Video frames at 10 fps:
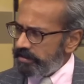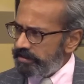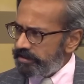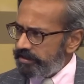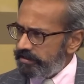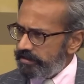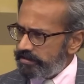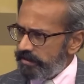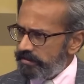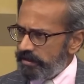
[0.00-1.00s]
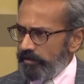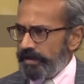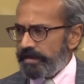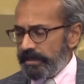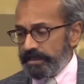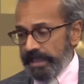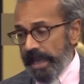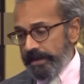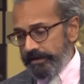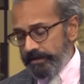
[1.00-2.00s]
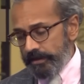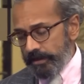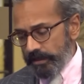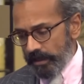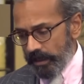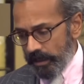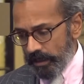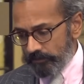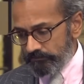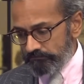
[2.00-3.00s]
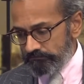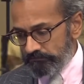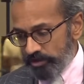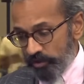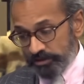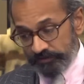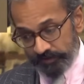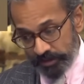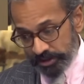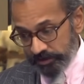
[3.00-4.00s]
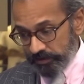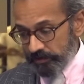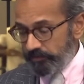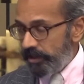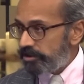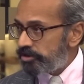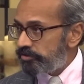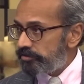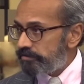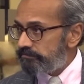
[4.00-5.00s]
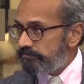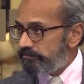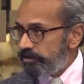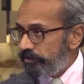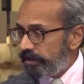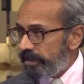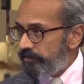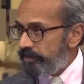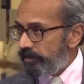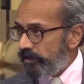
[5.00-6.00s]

that India is undergoing? And again, uh, controversial, but should nuclear be